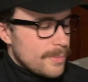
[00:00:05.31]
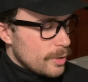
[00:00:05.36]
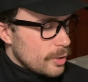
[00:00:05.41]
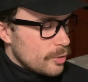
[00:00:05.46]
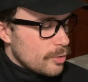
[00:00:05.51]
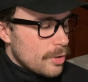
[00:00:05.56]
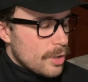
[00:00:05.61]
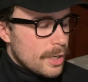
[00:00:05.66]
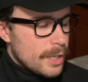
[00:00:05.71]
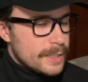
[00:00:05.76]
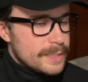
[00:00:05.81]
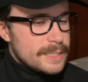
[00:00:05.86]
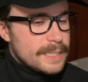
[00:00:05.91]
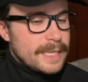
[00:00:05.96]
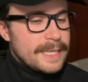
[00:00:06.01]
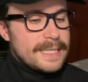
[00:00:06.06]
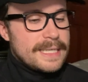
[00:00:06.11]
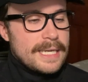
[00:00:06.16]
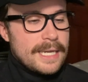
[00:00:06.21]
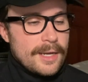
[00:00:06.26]
across
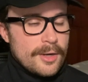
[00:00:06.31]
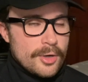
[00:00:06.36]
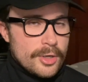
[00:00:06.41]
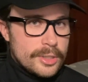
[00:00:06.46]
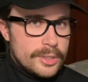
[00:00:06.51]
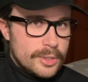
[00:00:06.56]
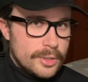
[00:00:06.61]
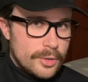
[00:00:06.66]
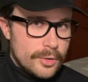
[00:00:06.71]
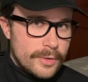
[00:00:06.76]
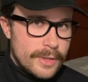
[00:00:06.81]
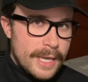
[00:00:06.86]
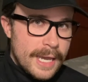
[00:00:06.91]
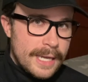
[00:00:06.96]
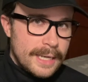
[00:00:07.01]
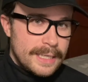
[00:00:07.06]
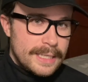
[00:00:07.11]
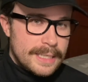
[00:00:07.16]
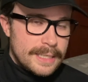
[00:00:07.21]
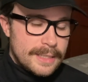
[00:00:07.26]
a character
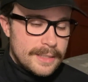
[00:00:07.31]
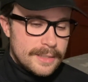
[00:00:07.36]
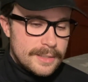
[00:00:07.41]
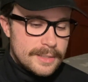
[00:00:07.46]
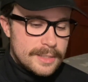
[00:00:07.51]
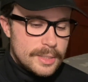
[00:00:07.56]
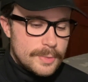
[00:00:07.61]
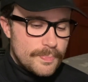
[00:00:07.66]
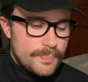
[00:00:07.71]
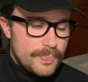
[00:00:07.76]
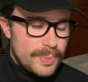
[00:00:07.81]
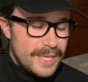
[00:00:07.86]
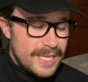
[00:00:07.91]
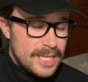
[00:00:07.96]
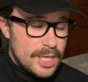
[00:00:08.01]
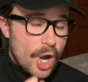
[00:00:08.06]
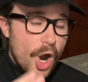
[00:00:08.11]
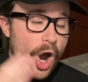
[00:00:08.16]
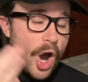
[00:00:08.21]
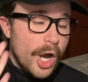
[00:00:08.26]
that is
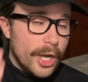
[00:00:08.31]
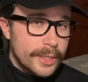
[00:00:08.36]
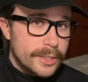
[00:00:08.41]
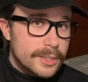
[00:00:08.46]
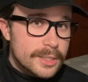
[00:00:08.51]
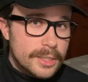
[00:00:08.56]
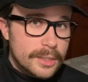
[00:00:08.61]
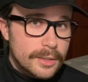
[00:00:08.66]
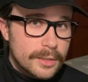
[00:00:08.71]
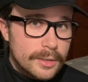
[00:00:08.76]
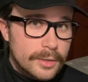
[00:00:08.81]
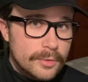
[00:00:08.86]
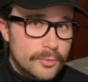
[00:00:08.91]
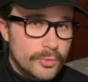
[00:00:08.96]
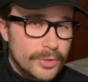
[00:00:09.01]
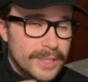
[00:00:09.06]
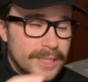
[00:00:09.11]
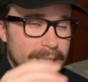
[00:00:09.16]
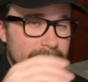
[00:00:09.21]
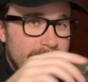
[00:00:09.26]
beyond
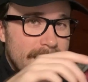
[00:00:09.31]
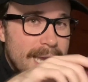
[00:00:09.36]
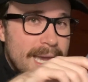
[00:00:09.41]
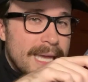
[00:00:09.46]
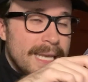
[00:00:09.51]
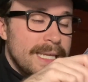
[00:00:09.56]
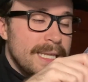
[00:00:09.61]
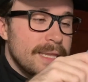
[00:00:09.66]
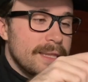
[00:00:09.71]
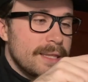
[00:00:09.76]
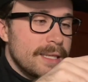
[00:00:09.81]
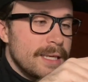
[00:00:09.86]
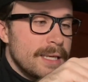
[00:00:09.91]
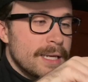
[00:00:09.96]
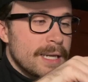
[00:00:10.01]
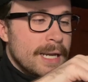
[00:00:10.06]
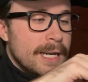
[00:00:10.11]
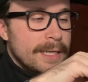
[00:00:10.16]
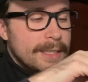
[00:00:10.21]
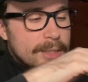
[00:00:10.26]
really anything
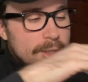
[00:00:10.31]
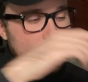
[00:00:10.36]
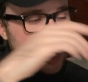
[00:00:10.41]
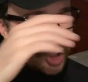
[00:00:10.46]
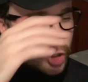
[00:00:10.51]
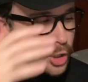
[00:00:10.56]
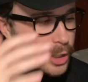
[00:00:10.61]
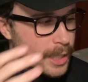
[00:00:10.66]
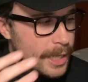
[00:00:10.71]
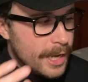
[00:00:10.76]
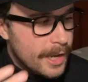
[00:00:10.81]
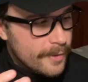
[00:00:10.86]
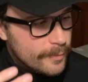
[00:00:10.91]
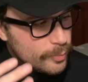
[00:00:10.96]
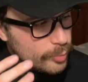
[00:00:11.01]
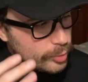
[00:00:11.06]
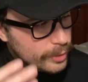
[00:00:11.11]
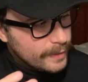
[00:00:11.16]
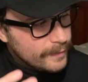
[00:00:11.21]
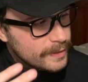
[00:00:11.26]
I could have
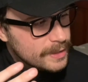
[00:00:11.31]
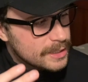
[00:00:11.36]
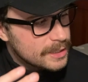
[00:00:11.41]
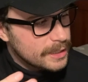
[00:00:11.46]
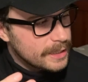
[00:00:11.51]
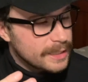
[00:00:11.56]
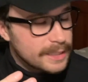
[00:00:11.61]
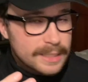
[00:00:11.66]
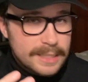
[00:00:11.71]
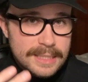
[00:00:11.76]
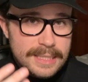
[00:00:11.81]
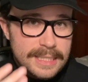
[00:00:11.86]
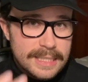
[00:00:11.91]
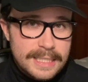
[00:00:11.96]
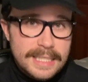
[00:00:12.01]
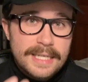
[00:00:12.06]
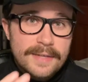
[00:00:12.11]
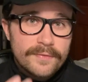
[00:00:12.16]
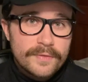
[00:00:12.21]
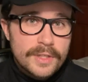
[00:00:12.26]
previously
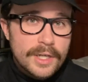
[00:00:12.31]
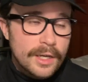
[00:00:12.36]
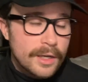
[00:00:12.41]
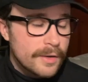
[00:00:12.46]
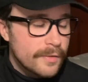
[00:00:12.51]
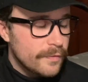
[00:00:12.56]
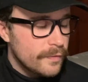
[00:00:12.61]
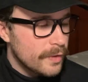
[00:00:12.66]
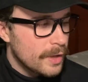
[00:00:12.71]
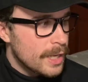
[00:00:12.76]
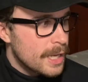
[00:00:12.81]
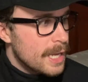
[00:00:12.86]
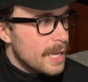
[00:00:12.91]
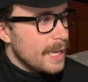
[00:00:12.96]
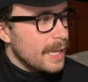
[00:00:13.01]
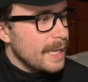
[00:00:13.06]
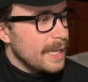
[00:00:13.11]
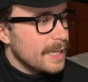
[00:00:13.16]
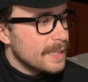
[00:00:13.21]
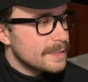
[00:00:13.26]
conceived of.
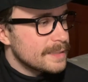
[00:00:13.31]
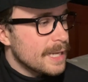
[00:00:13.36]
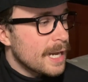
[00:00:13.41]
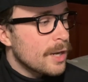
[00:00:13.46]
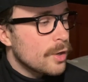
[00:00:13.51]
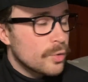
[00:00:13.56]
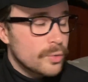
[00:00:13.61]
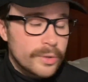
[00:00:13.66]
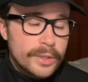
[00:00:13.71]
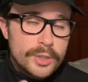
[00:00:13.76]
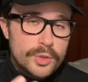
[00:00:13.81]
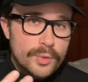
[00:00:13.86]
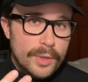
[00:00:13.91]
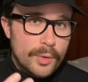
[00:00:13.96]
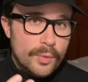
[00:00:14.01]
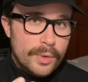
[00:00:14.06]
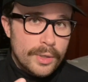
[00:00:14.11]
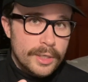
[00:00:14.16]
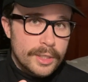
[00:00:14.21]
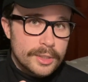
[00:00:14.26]
And not only do I
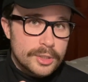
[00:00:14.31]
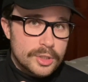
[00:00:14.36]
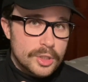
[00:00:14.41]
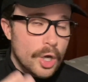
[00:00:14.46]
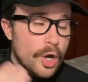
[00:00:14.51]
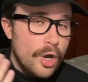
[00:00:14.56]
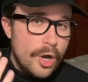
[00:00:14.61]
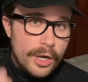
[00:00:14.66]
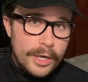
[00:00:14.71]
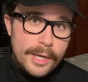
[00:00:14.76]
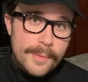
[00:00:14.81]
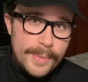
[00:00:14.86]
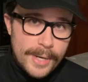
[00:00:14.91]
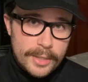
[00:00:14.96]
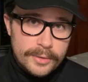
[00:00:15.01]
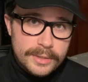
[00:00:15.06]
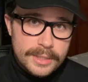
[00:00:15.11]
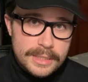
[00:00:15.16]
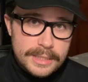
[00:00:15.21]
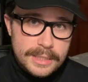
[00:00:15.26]
want to talk
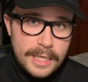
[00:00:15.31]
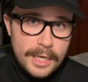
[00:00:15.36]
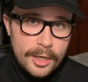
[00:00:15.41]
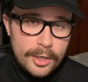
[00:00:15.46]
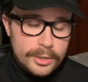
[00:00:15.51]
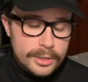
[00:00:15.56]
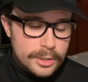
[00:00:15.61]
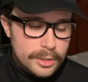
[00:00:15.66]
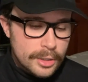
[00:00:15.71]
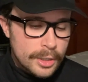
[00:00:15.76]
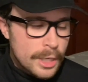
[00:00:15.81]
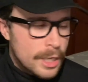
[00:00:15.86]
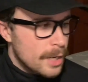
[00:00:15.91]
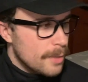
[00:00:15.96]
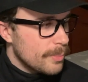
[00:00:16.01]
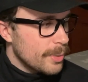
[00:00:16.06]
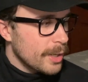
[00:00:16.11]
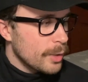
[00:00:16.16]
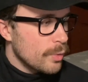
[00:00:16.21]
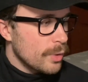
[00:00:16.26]
about this character,
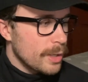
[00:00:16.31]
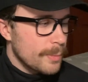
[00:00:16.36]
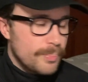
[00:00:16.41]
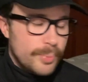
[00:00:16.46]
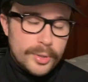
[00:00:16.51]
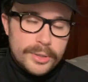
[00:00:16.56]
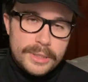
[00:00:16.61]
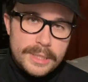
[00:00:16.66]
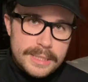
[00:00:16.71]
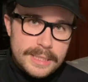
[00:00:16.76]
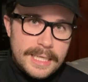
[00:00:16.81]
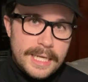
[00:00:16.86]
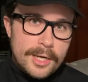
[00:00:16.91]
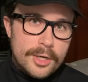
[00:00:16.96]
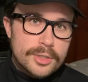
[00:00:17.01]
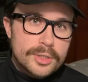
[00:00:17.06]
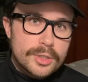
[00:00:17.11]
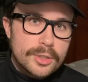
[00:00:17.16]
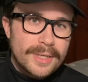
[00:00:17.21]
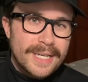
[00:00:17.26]
but I want to put this
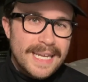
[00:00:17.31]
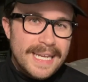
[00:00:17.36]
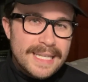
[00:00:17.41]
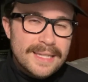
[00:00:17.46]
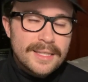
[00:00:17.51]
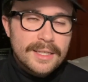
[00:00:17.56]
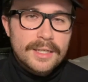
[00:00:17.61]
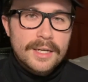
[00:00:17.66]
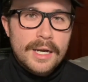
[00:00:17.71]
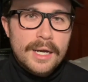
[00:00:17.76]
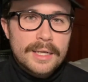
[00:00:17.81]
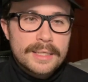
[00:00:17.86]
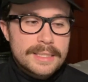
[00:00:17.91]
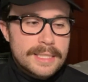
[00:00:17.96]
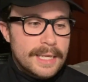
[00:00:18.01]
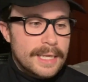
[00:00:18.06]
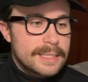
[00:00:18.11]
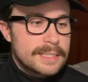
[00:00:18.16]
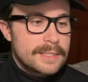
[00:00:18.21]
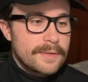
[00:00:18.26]
character in the
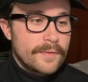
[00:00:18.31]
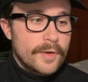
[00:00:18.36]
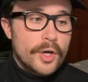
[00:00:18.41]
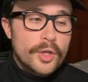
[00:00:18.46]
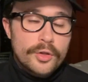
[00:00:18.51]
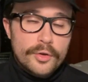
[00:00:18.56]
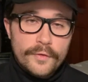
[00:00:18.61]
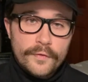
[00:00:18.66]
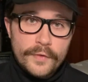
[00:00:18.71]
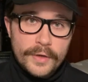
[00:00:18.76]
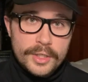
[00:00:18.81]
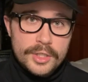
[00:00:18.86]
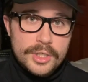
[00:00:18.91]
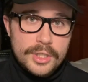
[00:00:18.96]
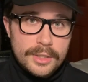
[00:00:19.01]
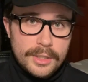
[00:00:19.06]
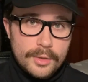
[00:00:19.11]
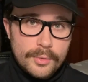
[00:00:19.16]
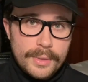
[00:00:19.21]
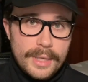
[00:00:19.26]
context of other fiction
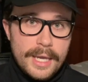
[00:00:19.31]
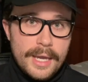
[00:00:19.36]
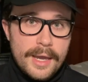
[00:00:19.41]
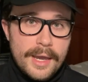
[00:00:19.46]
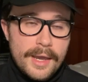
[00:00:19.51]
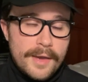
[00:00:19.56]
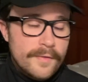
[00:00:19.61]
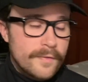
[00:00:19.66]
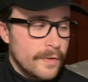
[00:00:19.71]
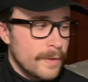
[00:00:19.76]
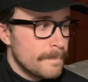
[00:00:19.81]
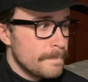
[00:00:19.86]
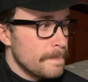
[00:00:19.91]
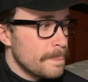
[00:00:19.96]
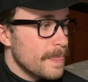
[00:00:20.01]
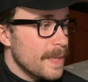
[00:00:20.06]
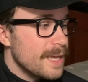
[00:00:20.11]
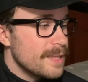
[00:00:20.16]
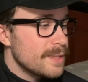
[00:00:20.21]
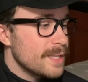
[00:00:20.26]
that we have,
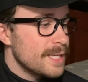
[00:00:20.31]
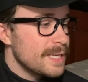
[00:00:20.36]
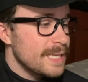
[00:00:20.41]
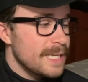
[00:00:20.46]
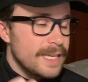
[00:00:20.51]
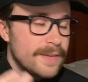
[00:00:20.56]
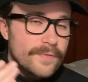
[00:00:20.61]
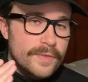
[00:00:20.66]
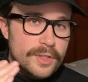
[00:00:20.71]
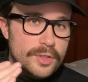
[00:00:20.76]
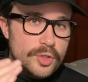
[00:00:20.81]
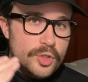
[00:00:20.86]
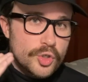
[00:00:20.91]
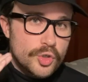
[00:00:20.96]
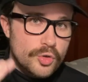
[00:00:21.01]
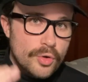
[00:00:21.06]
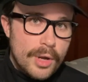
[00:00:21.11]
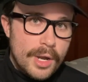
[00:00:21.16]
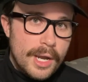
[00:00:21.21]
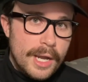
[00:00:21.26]
and then even
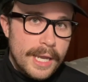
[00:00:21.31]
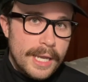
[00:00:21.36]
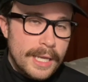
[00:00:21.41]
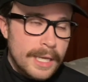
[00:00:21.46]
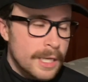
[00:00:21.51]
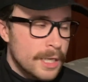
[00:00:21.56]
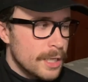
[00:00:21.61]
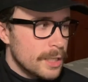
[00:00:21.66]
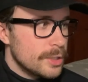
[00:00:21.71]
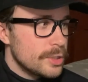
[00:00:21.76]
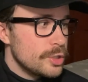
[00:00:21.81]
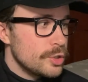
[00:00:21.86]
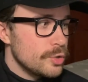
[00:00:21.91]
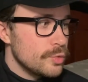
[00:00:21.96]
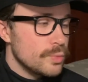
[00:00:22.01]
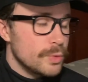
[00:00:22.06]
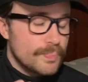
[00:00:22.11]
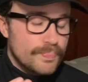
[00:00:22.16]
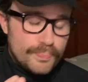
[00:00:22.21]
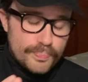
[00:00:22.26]
try
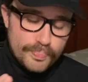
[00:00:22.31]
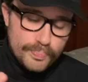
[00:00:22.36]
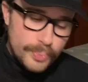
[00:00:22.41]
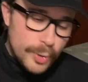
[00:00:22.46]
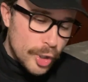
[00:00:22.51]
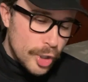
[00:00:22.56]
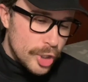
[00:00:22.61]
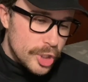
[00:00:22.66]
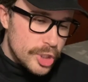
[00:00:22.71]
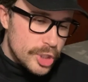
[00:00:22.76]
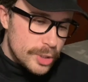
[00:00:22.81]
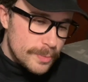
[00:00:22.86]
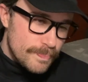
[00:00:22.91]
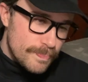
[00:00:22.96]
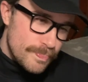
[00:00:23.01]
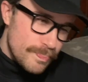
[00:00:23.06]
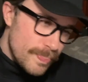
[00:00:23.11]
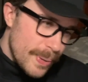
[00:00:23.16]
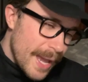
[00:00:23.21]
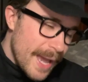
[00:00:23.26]
to push
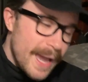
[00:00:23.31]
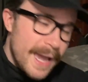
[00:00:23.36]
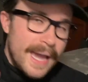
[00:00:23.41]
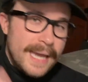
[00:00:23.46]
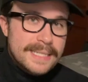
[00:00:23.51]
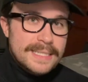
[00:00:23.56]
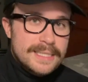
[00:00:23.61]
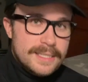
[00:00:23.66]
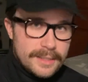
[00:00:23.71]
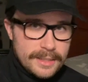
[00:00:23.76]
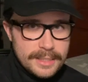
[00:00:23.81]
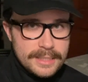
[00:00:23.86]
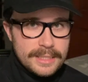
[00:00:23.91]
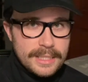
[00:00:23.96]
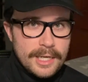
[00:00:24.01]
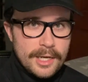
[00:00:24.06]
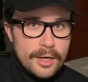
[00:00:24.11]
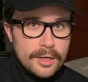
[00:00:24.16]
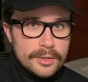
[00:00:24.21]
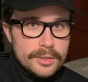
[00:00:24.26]
past this
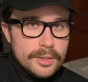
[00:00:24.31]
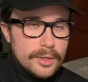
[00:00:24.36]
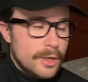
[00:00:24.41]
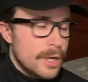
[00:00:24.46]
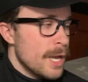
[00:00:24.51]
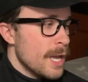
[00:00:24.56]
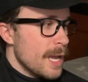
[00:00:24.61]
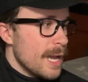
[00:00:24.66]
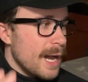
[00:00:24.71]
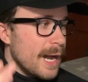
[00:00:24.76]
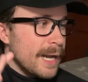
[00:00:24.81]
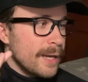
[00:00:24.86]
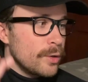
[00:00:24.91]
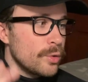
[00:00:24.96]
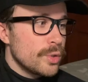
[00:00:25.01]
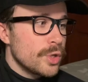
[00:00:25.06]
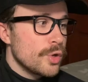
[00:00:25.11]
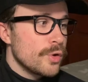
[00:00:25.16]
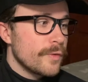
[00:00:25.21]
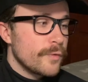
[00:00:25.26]
character. I don't
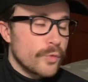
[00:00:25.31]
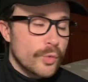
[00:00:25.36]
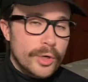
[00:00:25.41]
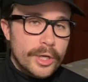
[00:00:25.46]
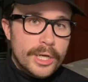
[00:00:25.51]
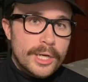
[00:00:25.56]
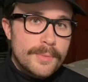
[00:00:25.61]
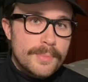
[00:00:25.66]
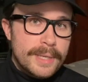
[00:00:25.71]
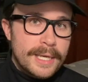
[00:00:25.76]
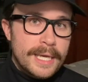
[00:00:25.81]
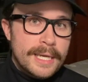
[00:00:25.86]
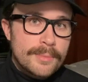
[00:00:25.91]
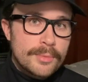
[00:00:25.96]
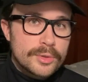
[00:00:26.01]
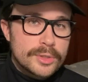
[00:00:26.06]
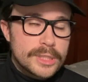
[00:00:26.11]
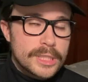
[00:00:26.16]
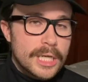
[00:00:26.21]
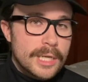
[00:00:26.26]
know if we're going to be
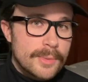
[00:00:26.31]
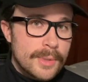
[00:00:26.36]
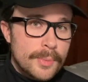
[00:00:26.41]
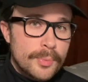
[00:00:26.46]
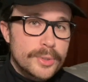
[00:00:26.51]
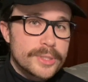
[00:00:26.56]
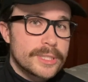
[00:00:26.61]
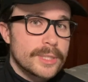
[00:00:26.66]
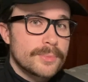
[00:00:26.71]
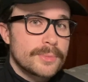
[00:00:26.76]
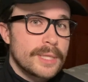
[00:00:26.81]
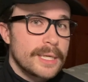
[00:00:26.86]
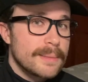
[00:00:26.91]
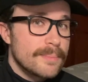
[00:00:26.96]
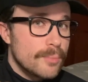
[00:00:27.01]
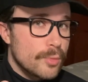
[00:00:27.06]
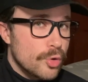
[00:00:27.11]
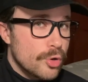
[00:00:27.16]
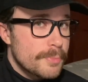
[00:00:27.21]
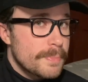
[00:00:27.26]
able to come up with something
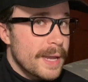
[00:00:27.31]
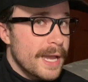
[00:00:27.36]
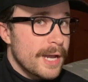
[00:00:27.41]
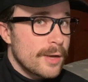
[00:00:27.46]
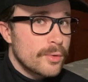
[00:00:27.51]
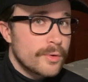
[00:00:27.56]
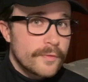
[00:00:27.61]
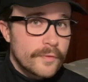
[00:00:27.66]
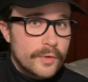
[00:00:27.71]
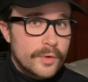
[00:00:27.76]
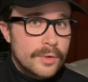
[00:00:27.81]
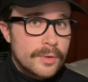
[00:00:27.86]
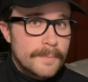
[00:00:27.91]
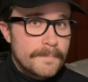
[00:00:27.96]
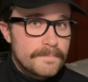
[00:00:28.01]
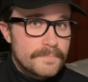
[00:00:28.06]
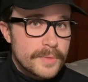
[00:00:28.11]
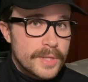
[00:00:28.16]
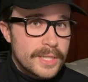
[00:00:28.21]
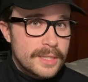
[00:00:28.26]
more powerful
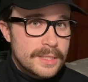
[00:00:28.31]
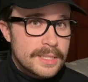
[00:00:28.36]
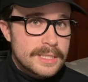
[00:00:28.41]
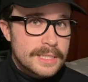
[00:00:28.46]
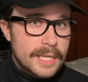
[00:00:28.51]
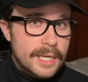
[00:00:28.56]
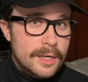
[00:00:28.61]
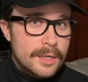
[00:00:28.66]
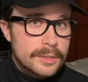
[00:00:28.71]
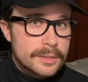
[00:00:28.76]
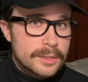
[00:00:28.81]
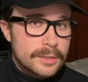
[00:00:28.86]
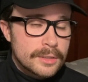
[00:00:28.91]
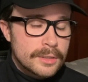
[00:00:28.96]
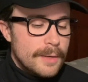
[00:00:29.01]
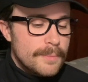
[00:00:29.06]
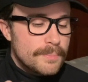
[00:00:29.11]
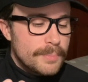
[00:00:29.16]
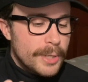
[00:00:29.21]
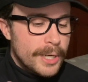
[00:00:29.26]
than this character,
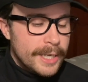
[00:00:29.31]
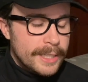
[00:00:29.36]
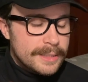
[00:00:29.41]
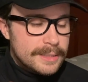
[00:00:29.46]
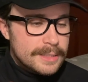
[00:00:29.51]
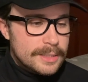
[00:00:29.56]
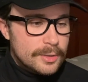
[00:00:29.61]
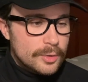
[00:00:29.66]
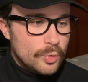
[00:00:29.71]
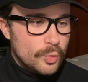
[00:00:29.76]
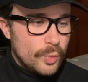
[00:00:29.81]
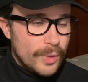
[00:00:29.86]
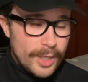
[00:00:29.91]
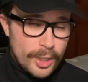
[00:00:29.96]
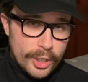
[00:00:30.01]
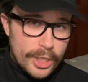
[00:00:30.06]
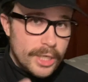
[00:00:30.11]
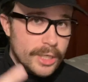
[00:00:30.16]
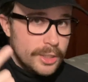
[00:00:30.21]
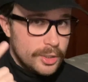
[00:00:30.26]
but we are
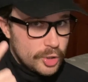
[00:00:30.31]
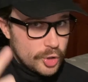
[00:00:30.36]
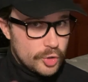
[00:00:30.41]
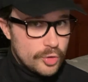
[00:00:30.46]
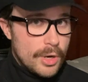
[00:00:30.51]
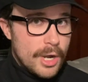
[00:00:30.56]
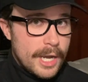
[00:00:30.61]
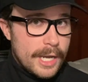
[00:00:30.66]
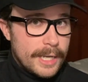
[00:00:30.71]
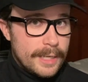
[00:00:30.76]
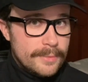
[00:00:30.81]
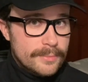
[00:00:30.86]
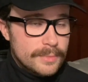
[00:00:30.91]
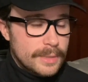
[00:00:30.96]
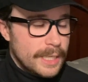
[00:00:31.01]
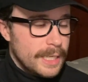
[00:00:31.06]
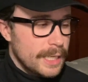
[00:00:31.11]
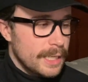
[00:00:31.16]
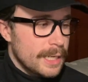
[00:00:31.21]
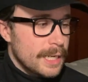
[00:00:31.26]
going to try,
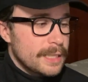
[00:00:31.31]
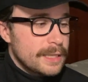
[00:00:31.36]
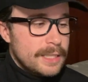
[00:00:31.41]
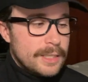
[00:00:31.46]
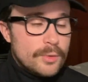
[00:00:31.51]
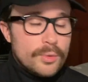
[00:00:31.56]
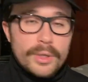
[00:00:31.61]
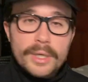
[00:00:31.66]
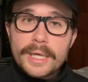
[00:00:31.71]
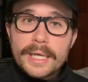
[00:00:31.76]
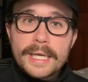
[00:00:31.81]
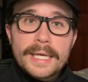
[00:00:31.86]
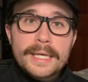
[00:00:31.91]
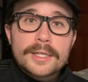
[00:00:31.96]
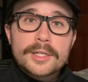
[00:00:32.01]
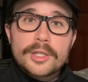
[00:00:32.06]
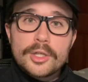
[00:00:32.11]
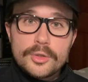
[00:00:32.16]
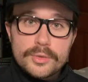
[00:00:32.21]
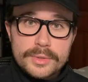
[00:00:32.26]
and I think we're going to get
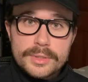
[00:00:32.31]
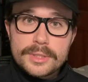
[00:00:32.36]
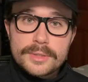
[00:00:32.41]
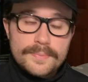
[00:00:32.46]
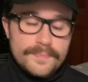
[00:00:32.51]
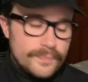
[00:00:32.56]
close.